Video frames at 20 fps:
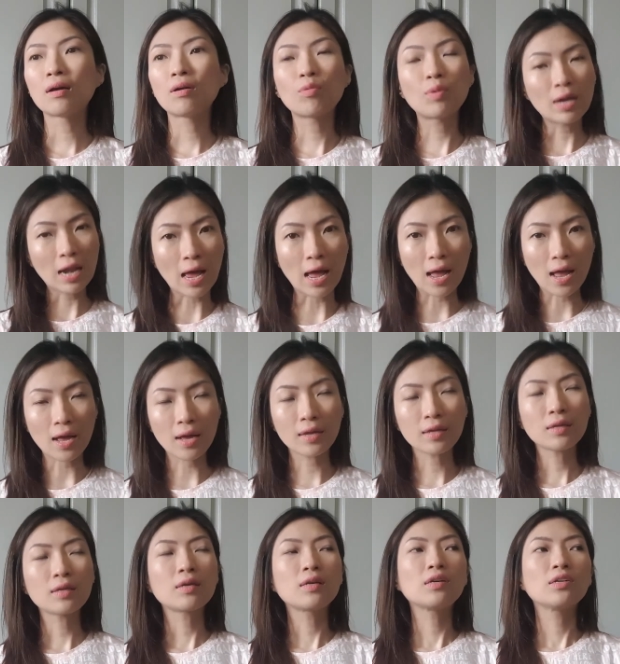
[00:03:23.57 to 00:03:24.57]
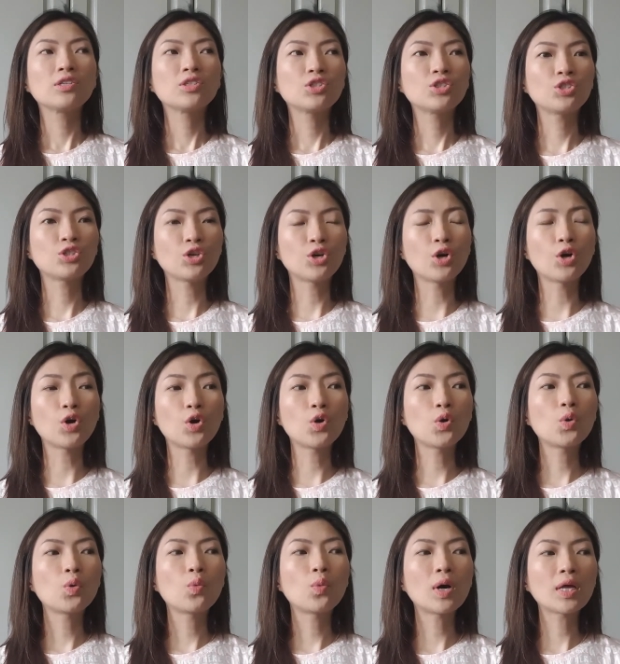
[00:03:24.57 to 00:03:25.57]
Wala.
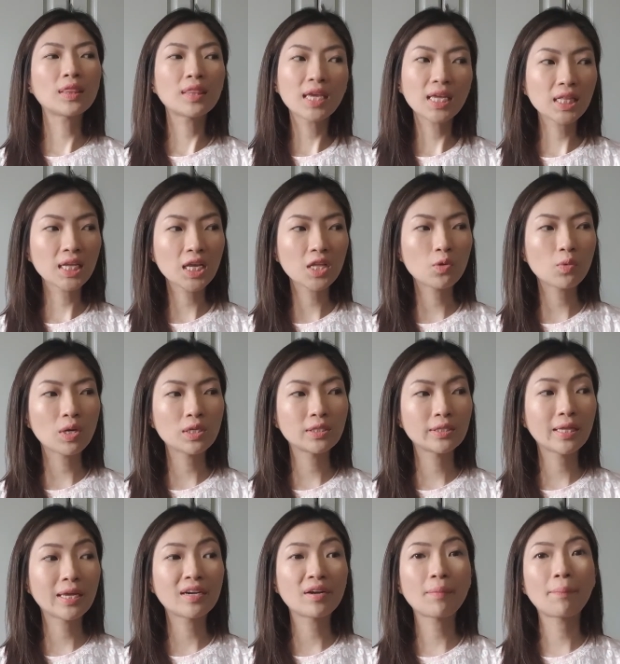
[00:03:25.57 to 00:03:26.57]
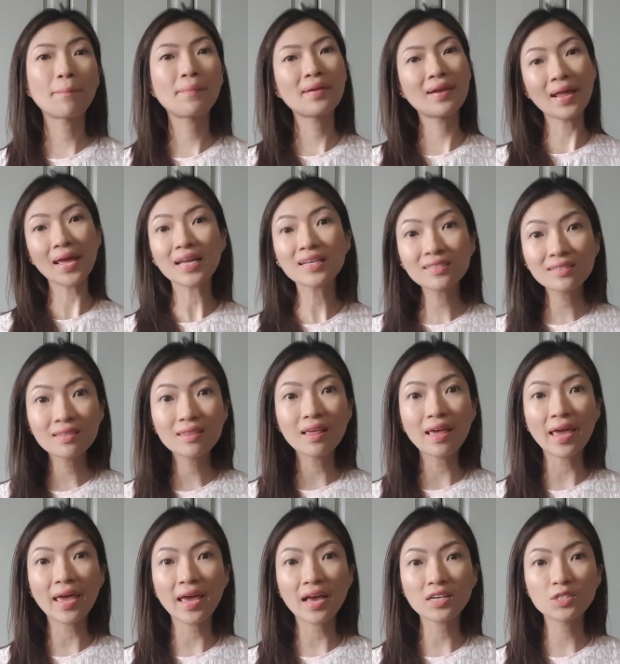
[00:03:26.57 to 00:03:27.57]
So, what they did was they replaced the
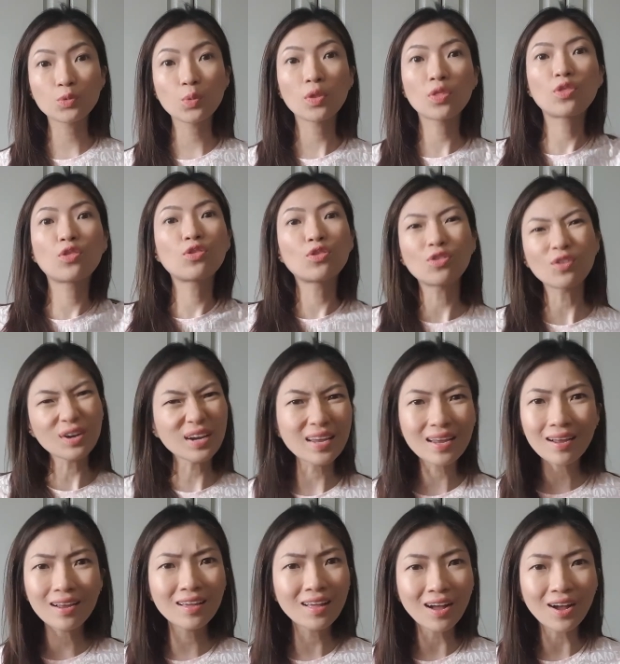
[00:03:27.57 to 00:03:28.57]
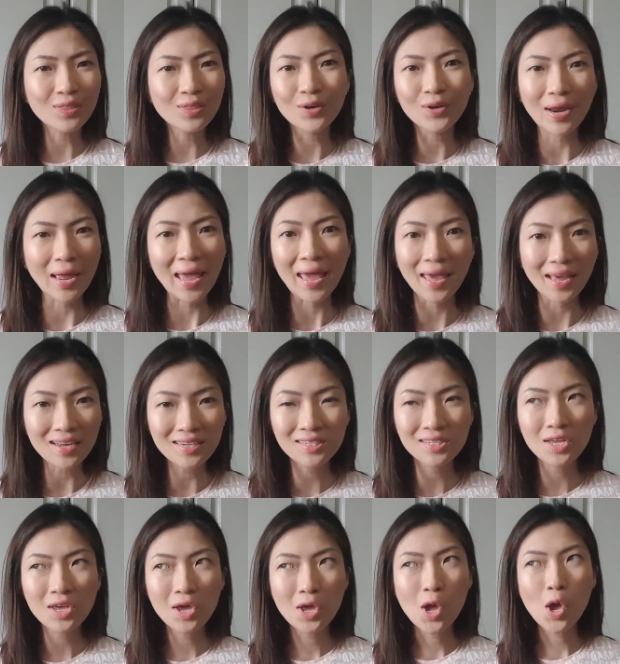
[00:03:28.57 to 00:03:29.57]
eggs with 3 other
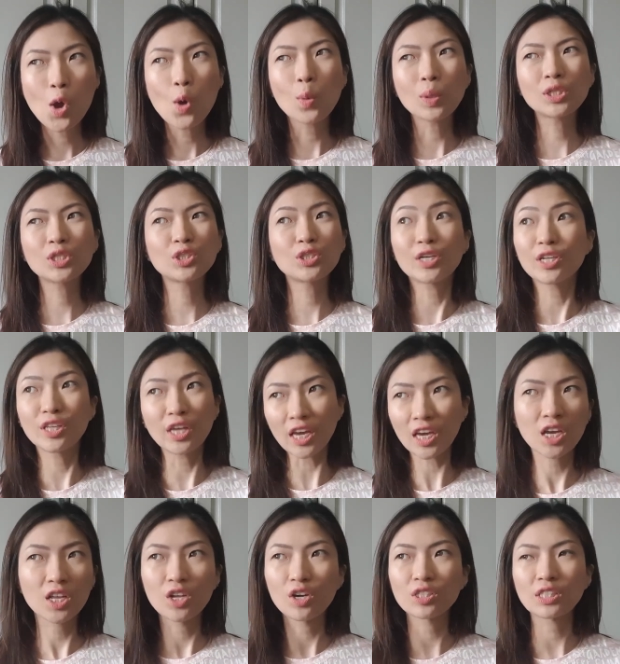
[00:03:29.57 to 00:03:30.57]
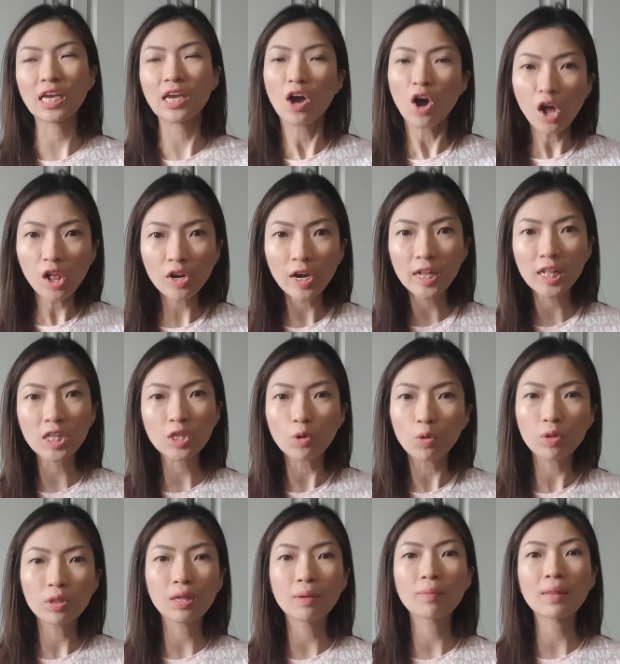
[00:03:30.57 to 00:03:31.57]
eggs, which is ridiculous. I already
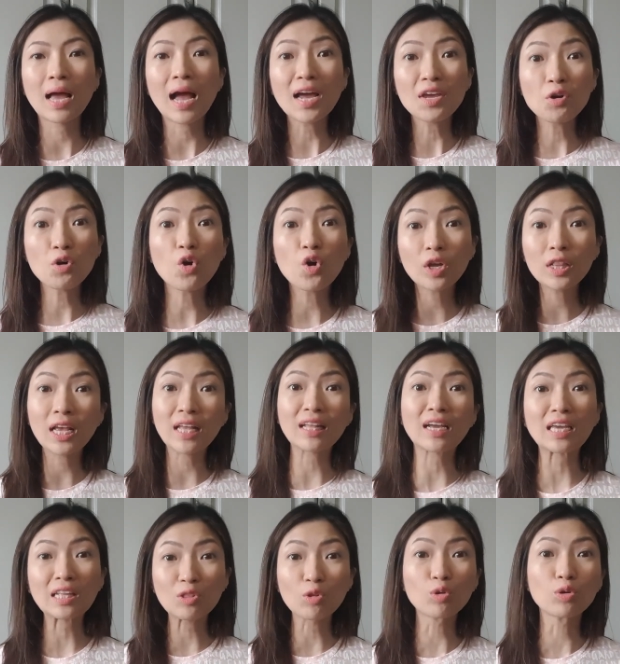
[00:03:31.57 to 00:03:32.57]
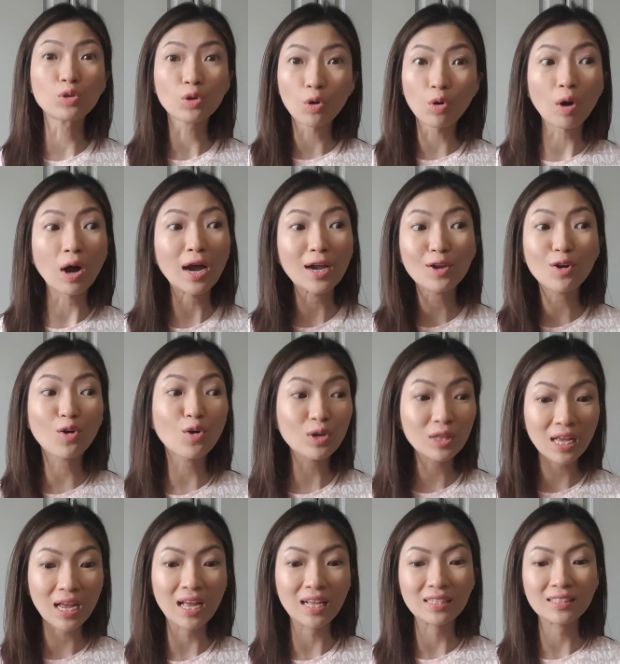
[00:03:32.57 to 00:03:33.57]
told them na ayoko na ng itlog nyo.
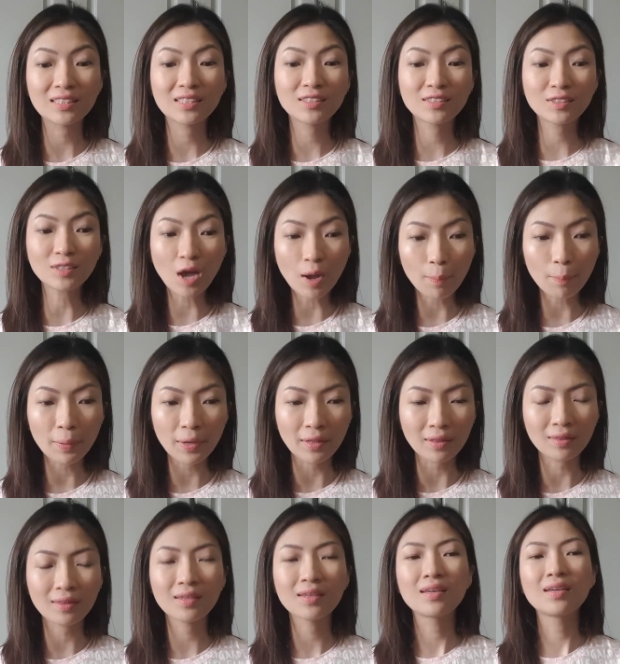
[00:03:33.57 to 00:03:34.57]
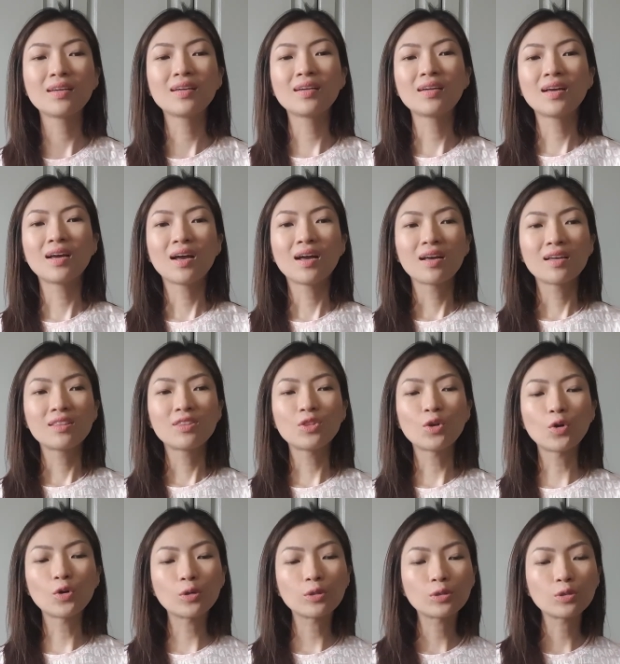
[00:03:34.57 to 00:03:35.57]
Ayoko na. Stop it.
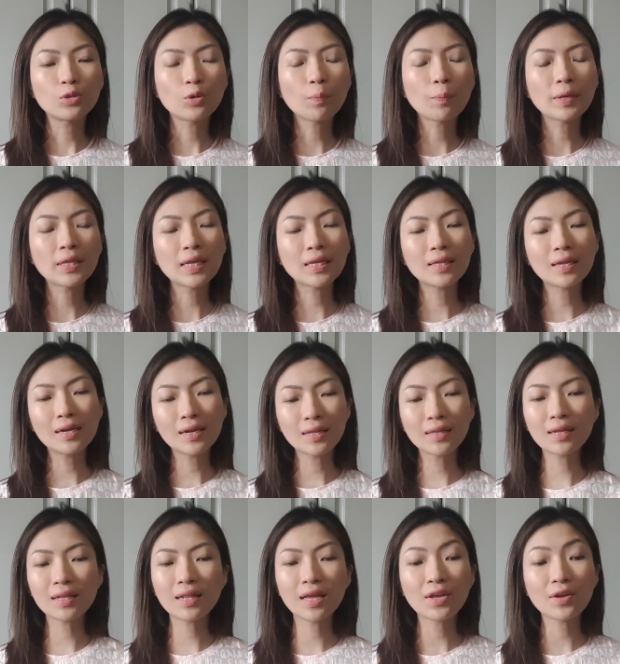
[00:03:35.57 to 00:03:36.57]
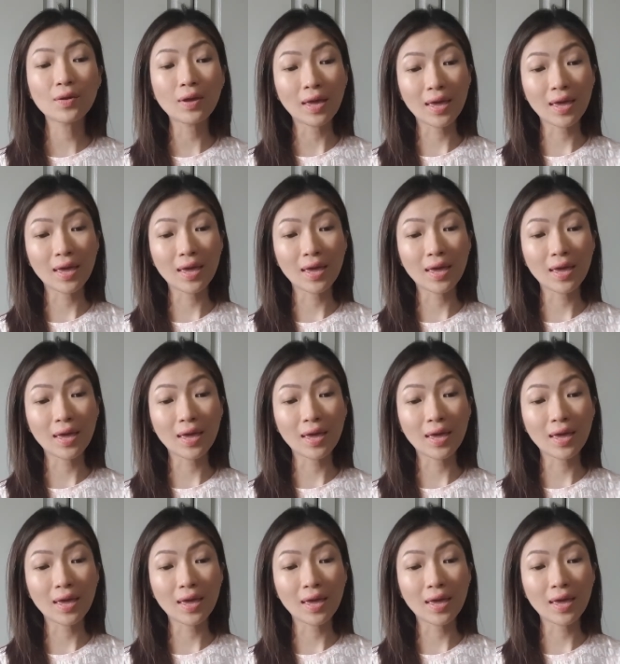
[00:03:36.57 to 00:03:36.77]
No, nung pinadala nila